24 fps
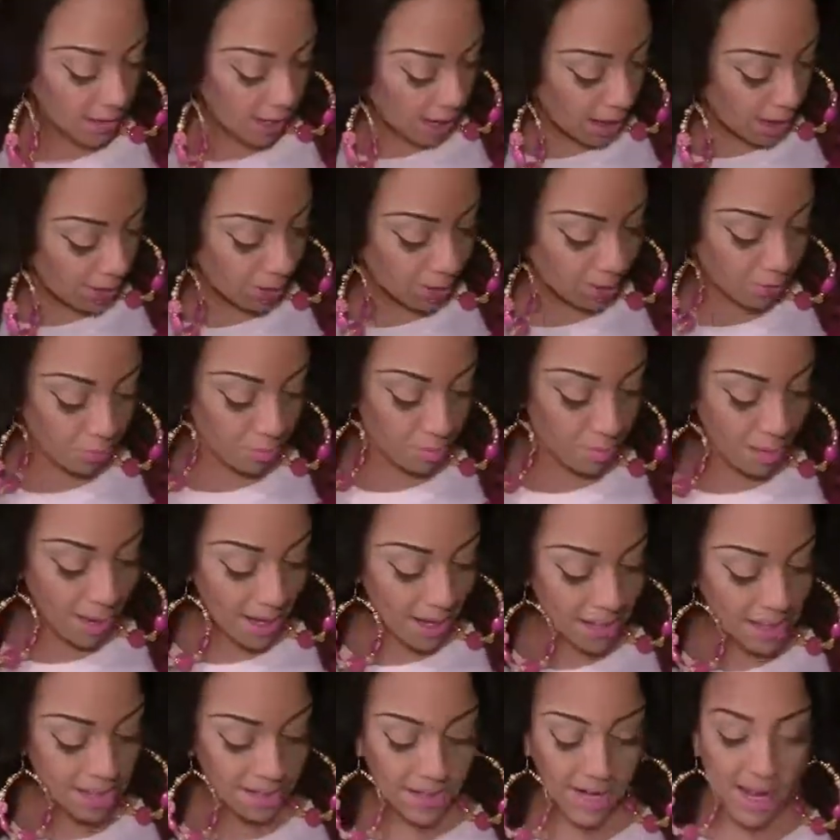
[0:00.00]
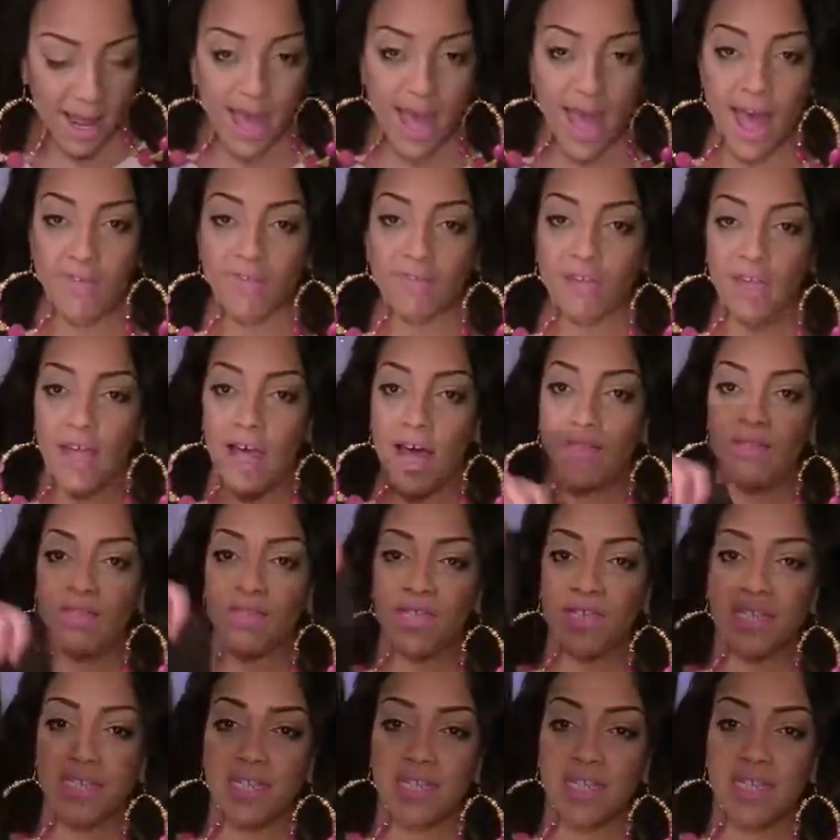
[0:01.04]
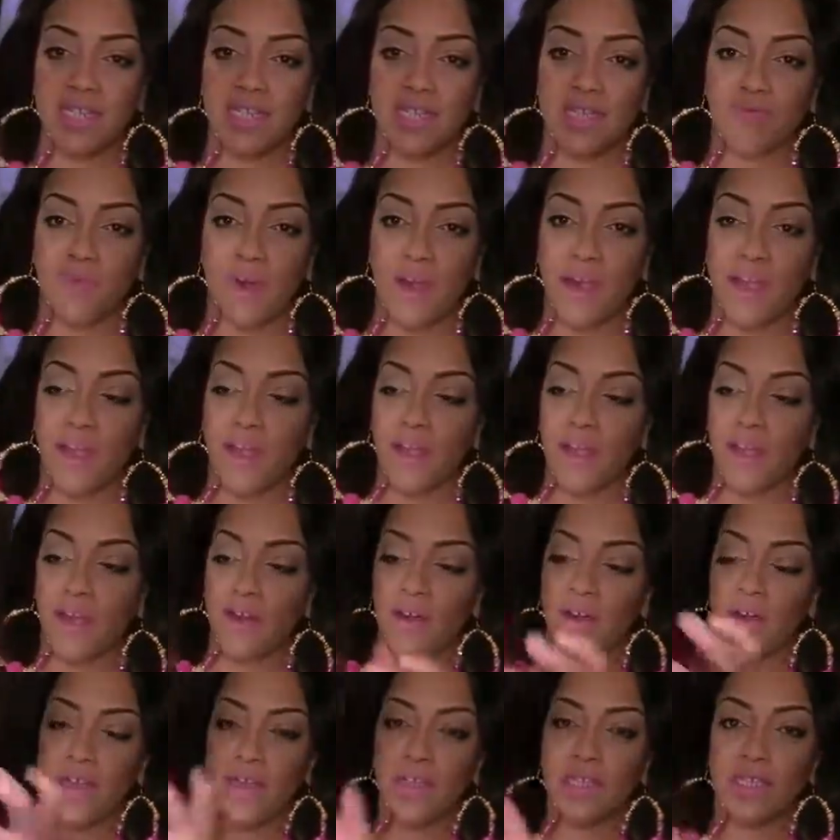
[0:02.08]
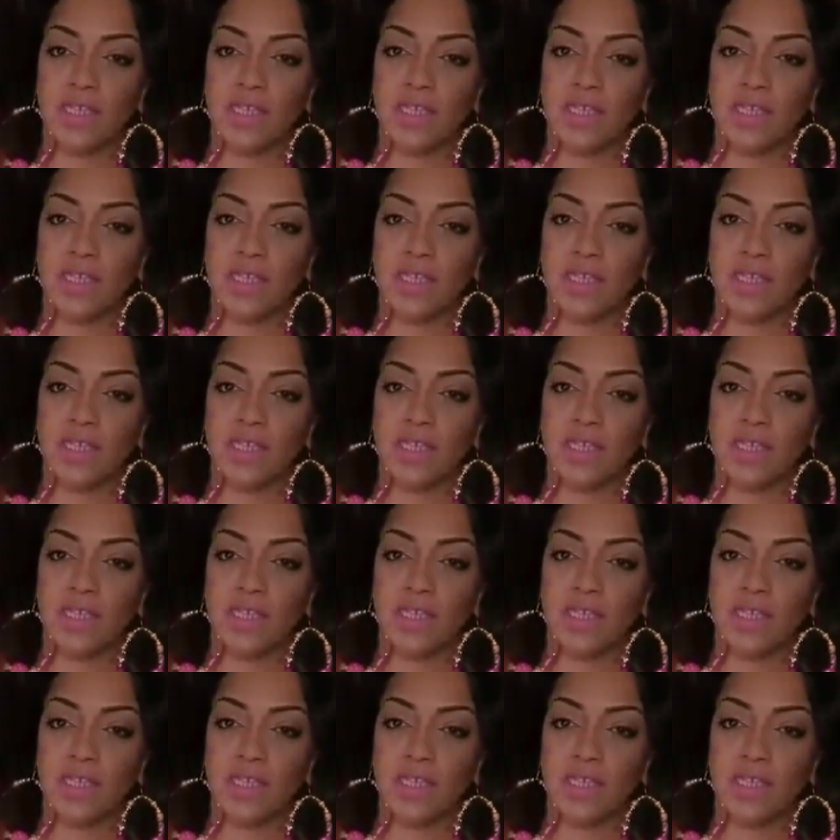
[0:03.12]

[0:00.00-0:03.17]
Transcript: Now the remainder that I have left is this right here.